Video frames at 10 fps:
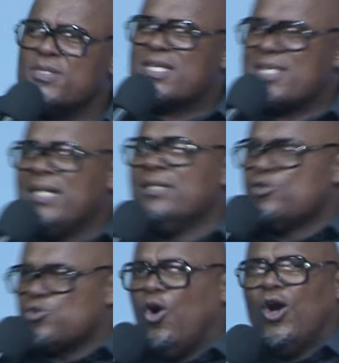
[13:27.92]

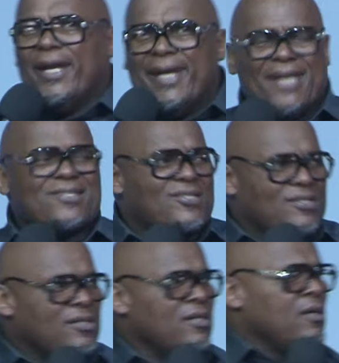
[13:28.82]
sin to
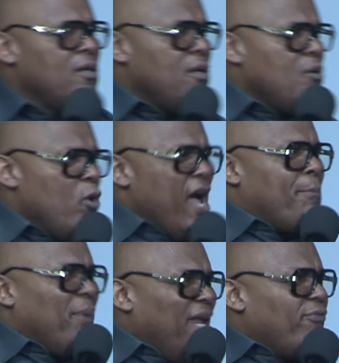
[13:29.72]
holiness we are
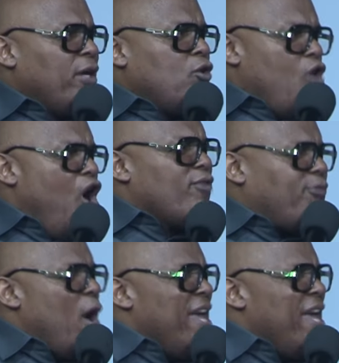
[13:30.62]
believing God for